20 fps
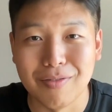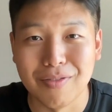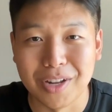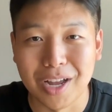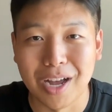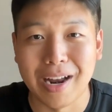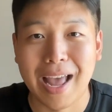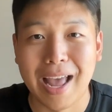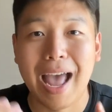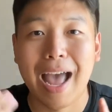
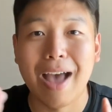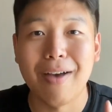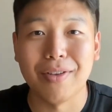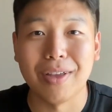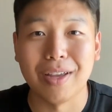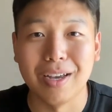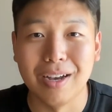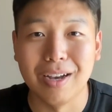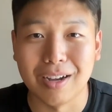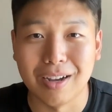not
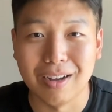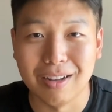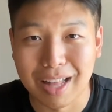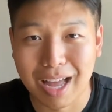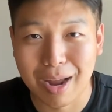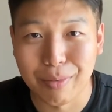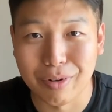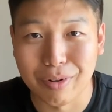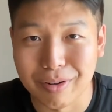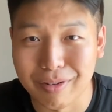having a
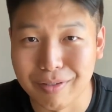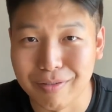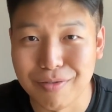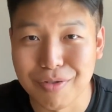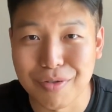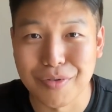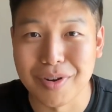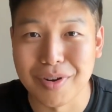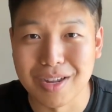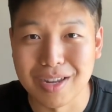collaborative
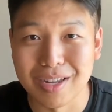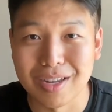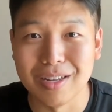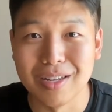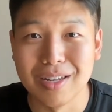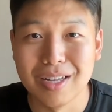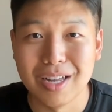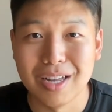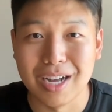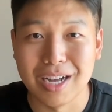3D
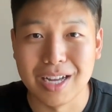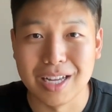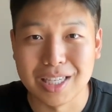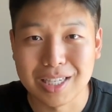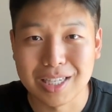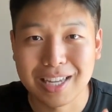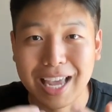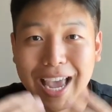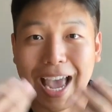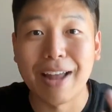
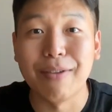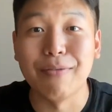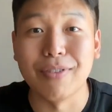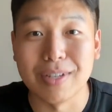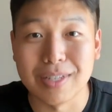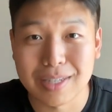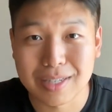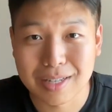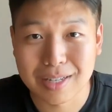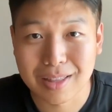
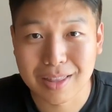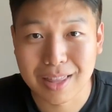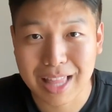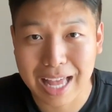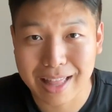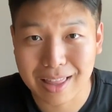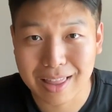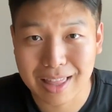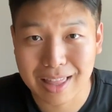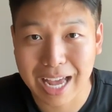canvas
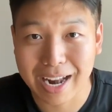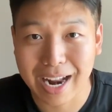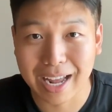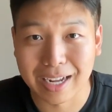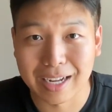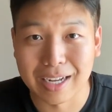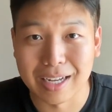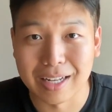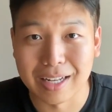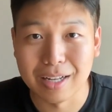that I
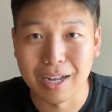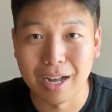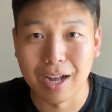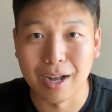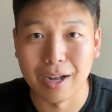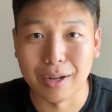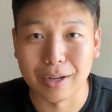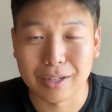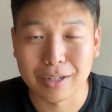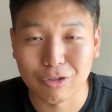could
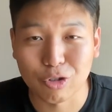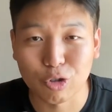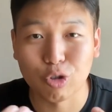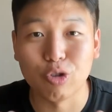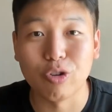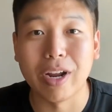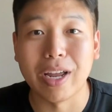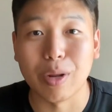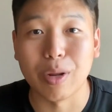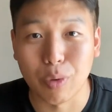
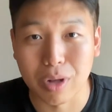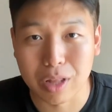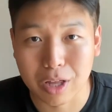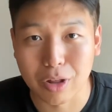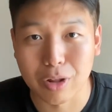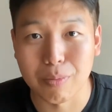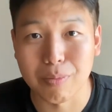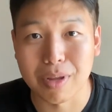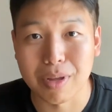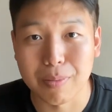create with
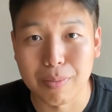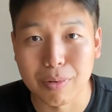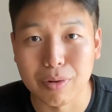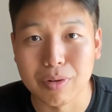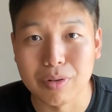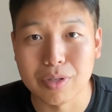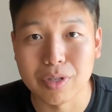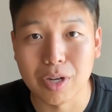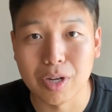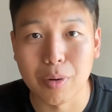other people.
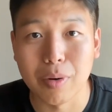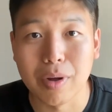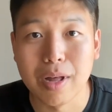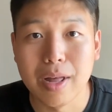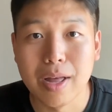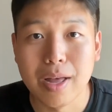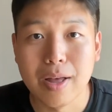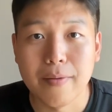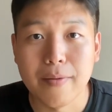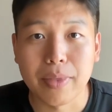So,
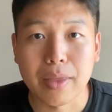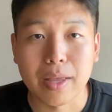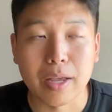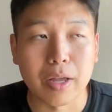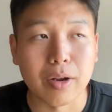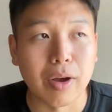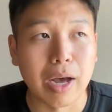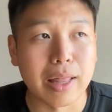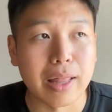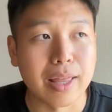
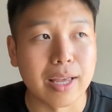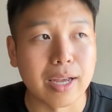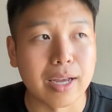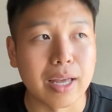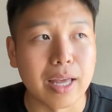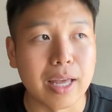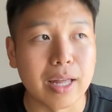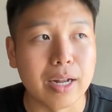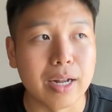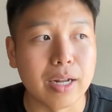I think
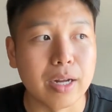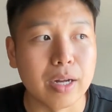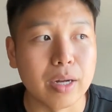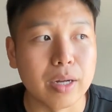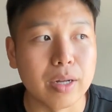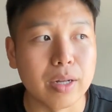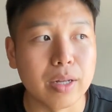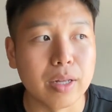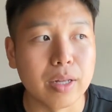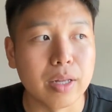it
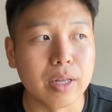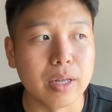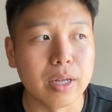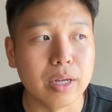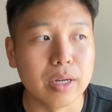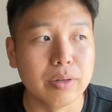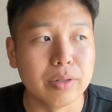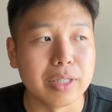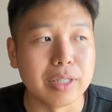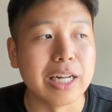
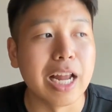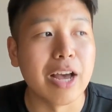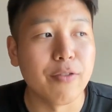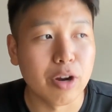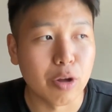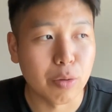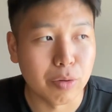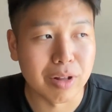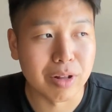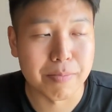was
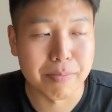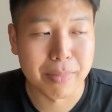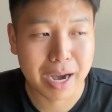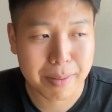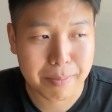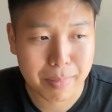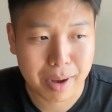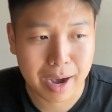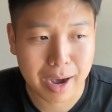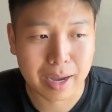inevitable in my
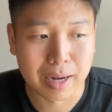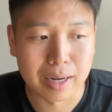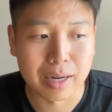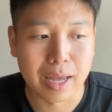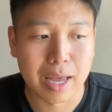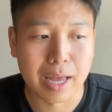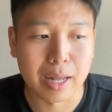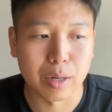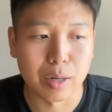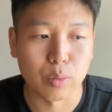mind,
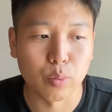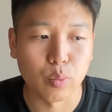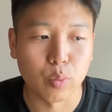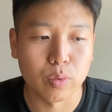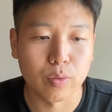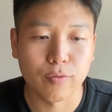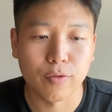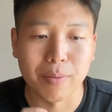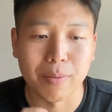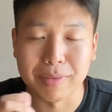
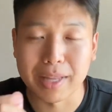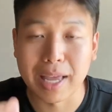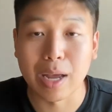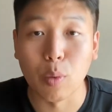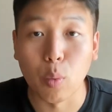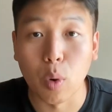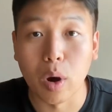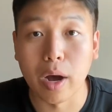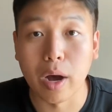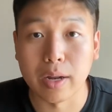and from day
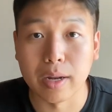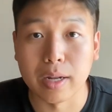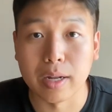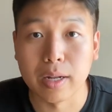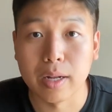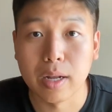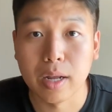one,